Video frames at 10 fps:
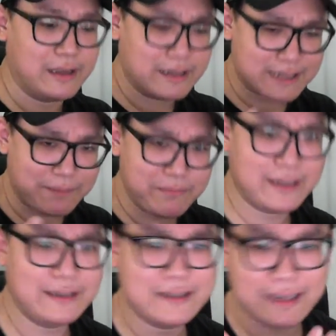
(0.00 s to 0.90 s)

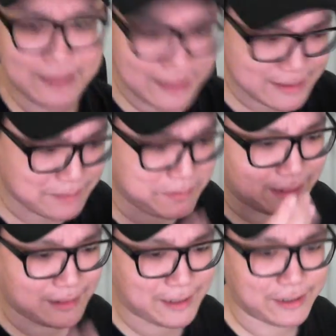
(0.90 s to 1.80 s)
Something, it tastes a bit
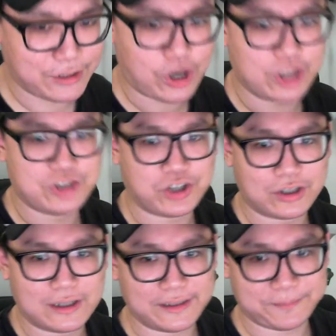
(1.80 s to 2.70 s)
like, you know, hot
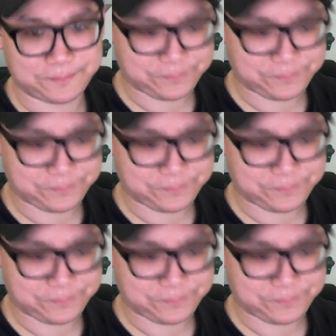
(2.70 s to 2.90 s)
chocolate,